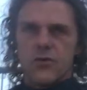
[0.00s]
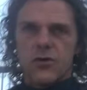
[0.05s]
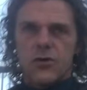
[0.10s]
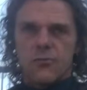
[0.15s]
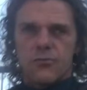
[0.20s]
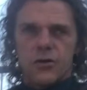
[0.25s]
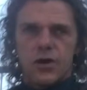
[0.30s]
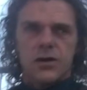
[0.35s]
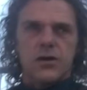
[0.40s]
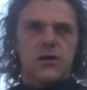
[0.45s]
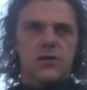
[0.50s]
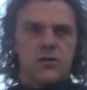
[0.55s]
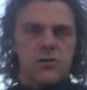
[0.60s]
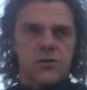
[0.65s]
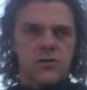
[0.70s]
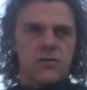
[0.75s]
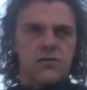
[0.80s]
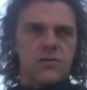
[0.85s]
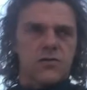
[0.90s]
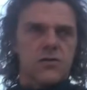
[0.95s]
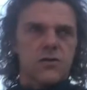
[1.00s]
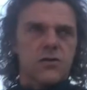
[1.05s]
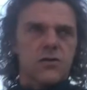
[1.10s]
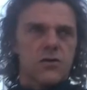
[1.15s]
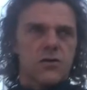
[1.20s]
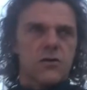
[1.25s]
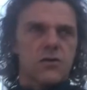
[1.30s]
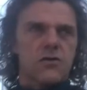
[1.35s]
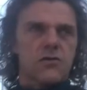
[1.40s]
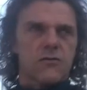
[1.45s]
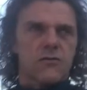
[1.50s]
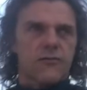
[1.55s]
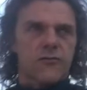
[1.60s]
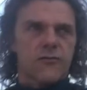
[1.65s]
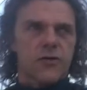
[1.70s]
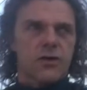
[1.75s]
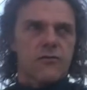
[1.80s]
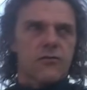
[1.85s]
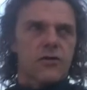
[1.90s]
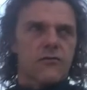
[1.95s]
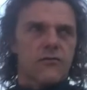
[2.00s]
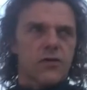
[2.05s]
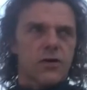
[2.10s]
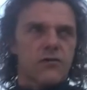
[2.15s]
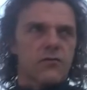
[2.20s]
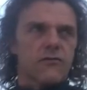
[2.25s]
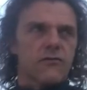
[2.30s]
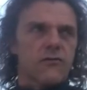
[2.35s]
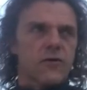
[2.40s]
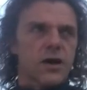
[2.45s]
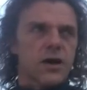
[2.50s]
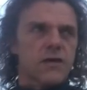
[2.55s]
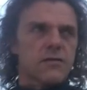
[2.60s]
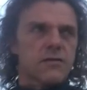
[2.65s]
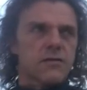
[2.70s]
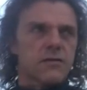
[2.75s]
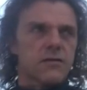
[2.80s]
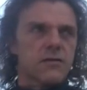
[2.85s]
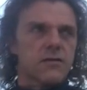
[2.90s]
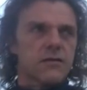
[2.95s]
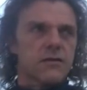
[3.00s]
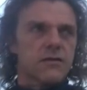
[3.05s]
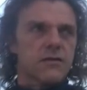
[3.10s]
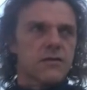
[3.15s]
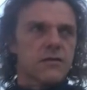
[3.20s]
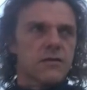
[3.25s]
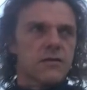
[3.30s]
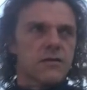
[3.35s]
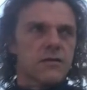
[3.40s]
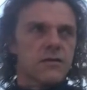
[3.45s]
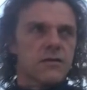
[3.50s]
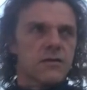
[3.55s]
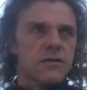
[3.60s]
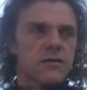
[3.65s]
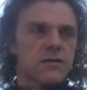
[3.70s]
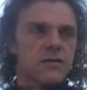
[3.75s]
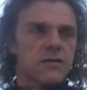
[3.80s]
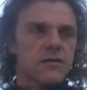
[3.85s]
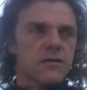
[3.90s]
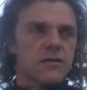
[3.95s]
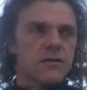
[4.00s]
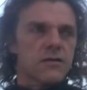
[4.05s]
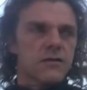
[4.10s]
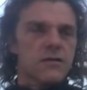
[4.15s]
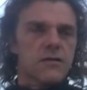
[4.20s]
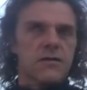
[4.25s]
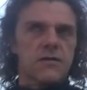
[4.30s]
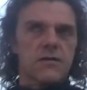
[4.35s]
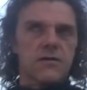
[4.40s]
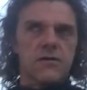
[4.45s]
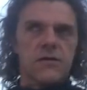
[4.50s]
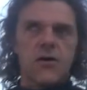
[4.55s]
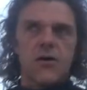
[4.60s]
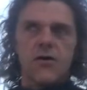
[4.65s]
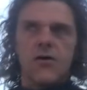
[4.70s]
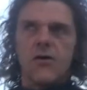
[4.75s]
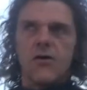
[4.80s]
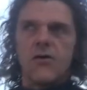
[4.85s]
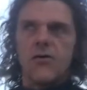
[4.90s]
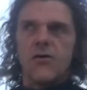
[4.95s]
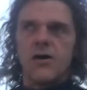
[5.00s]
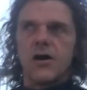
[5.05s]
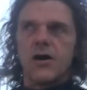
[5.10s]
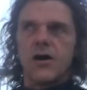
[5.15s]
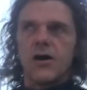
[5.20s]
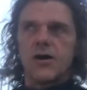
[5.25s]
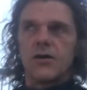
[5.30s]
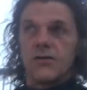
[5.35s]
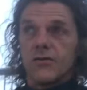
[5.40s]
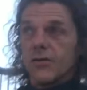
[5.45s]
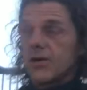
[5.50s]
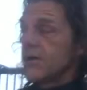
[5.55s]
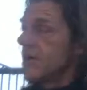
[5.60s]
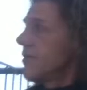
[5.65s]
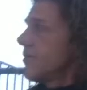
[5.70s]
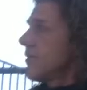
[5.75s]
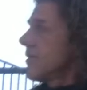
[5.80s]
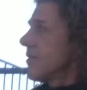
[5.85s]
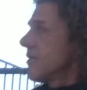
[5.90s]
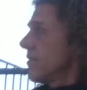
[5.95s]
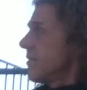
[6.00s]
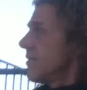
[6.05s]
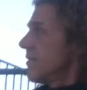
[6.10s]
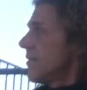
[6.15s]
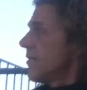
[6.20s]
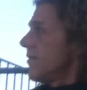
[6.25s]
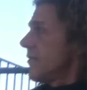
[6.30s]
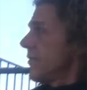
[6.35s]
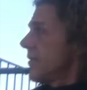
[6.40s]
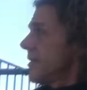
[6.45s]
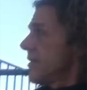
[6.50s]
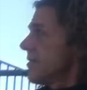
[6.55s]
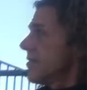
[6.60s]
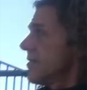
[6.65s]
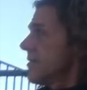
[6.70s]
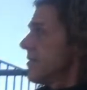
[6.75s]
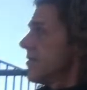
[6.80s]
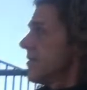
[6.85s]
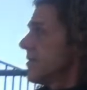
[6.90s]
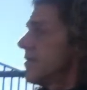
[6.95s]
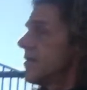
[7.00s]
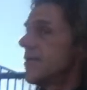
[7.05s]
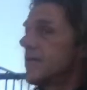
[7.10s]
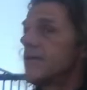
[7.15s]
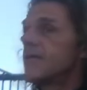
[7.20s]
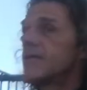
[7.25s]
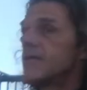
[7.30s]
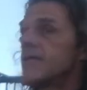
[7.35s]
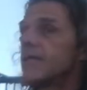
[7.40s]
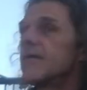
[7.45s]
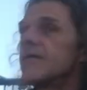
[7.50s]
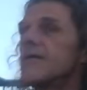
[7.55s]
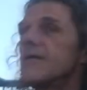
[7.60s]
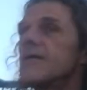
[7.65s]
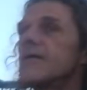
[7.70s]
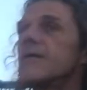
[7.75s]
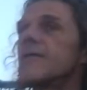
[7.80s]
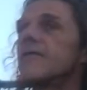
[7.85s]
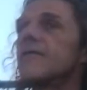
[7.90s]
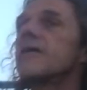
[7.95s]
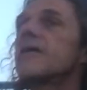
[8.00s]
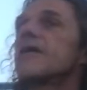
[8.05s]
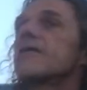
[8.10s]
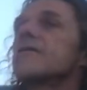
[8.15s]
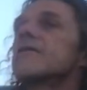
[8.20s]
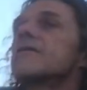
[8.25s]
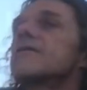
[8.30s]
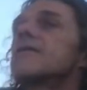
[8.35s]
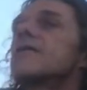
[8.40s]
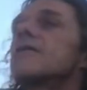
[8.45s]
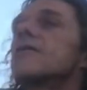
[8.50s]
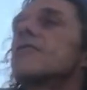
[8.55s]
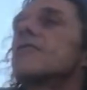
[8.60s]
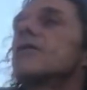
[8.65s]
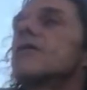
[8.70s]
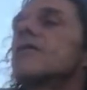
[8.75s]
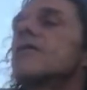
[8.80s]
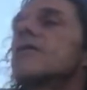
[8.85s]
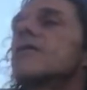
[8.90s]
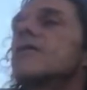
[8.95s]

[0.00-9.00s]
body learns very, very fast. So you can learn all this. Yes. Wait.